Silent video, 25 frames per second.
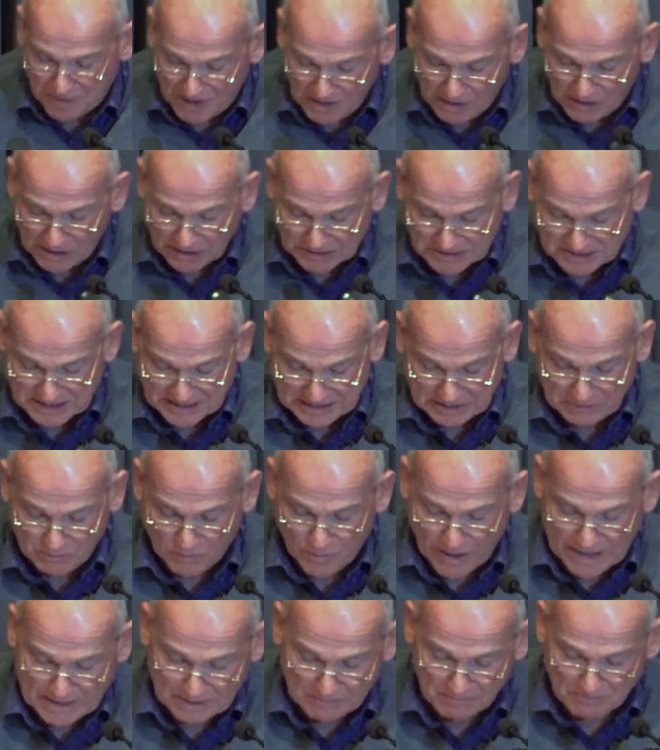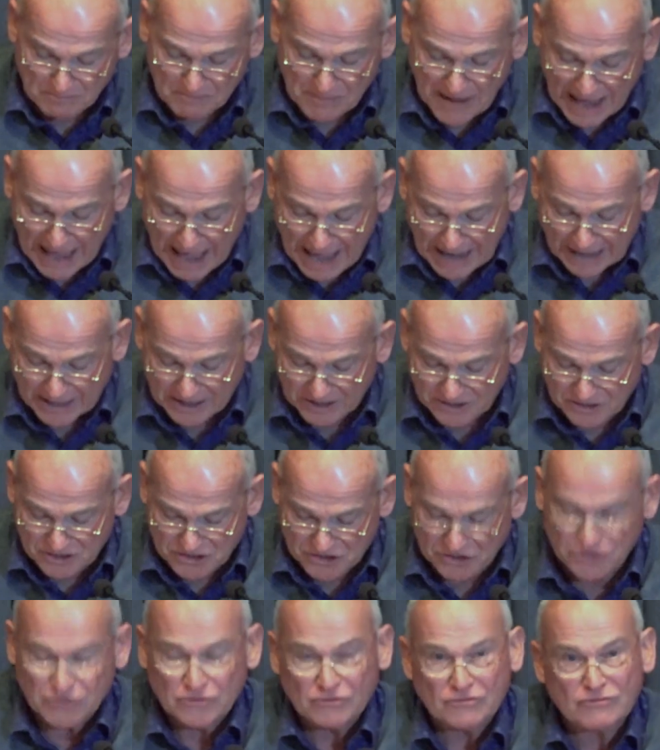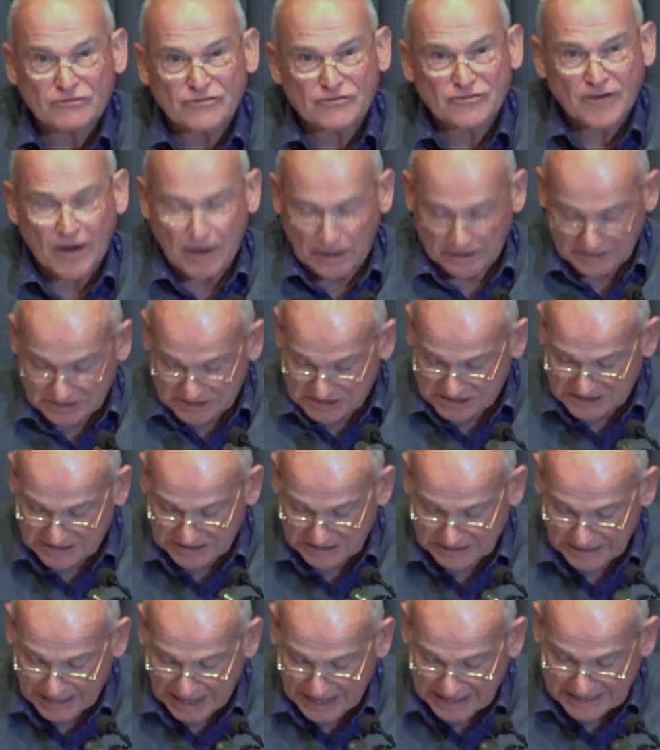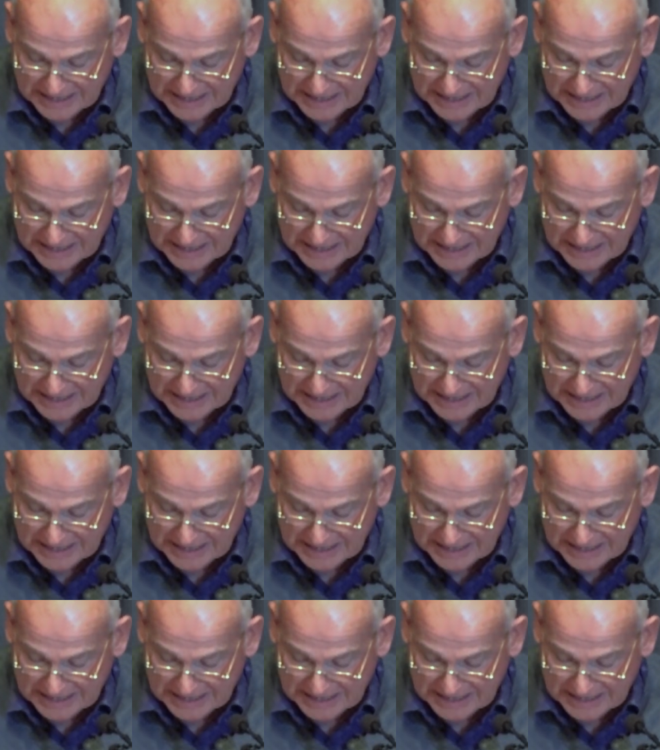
party went back to France in